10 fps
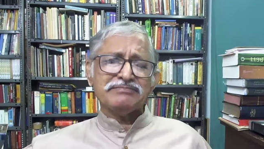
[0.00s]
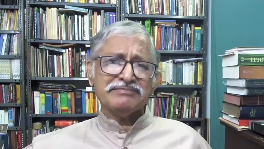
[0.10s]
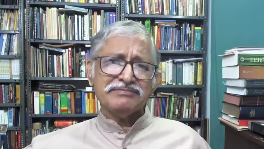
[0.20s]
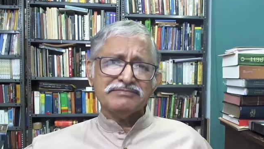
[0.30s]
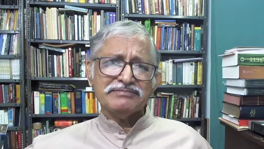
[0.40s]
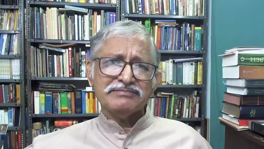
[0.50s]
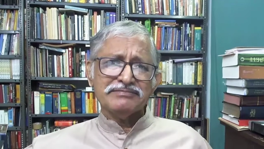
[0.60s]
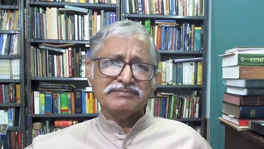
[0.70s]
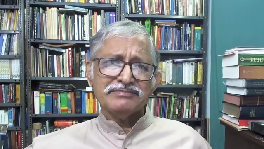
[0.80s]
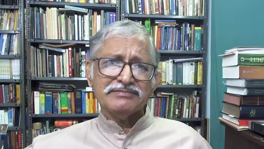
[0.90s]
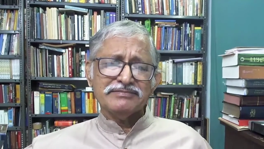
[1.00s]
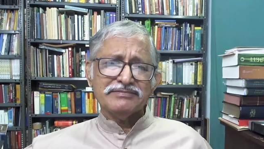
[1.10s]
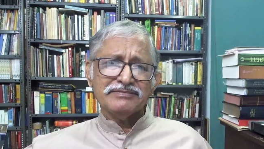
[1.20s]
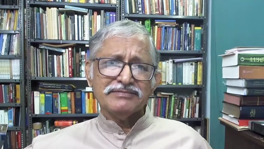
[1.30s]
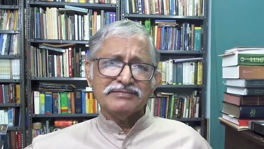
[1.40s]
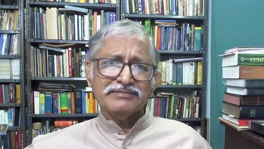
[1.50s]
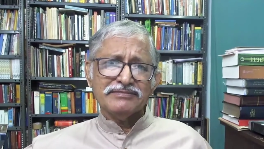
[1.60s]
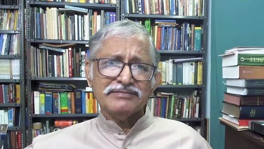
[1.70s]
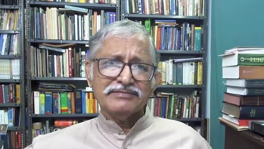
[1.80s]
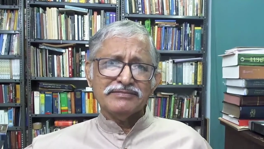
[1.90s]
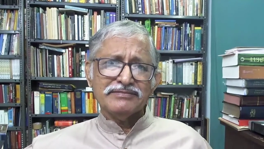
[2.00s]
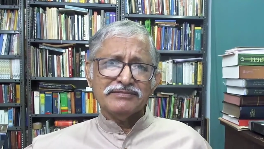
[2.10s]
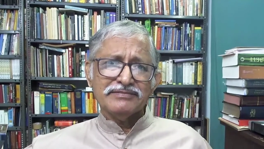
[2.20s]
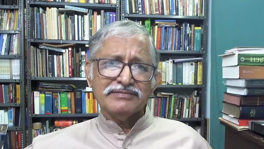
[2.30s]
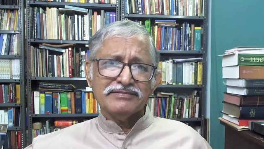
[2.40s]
(silence)